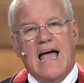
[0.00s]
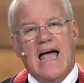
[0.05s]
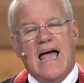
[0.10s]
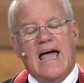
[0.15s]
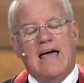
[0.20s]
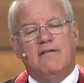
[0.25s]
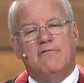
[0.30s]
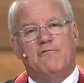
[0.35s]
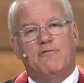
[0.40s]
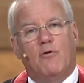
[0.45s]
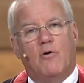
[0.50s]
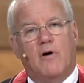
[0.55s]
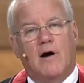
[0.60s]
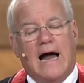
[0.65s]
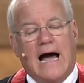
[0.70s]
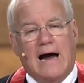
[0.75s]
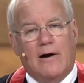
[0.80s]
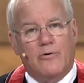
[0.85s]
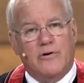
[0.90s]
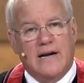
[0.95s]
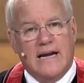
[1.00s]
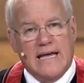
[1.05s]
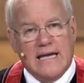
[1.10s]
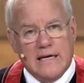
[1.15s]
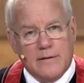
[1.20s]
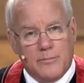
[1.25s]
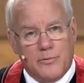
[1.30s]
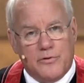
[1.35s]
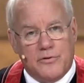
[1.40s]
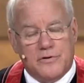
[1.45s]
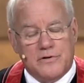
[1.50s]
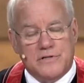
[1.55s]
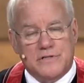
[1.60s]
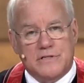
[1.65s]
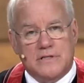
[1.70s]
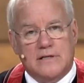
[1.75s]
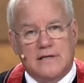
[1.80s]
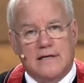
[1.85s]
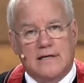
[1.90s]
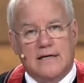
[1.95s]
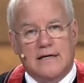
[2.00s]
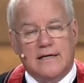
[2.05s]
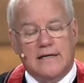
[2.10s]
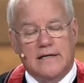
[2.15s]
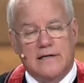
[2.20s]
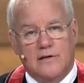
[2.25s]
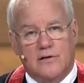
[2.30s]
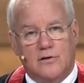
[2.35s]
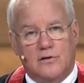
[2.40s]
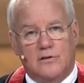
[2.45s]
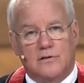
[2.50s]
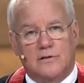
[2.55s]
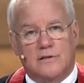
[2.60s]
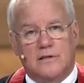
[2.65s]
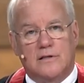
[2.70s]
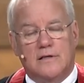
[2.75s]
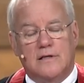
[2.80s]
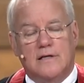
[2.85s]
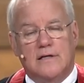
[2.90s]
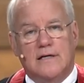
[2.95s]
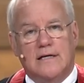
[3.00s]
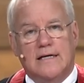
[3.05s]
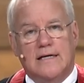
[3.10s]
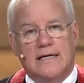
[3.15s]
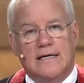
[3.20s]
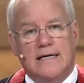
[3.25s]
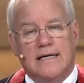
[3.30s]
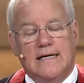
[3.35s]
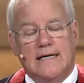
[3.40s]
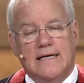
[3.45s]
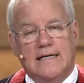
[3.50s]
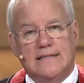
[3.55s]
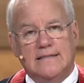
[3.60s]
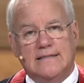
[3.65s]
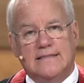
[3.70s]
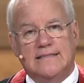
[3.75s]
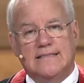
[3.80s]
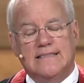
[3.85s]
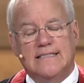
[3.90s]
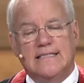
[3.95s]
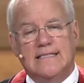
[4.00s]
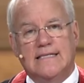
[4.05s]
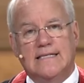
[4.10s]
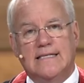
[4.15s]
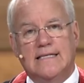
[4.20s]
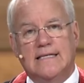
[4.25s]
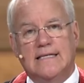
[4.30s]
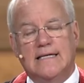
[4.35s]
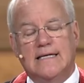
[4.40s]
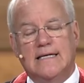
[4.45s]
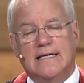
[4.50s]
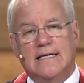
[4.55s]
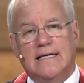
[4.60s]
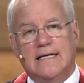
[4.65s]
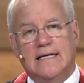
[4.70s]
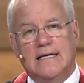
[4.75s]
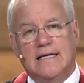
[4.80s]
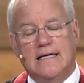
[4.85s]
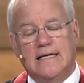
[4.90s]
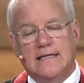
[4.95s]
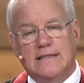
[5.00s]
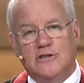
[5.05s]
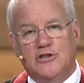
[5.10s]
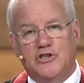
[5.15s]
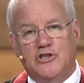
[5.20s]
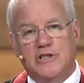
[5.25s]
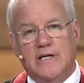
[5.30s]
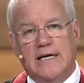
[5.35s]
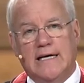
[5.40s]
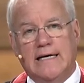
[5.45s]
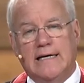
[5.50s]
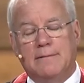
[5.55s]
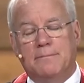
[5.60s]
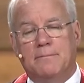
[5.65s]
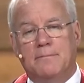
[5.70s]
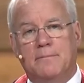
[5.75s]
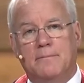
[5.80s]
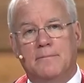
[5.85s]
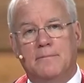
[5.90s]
and for our neighbor's guilt and sin and shame.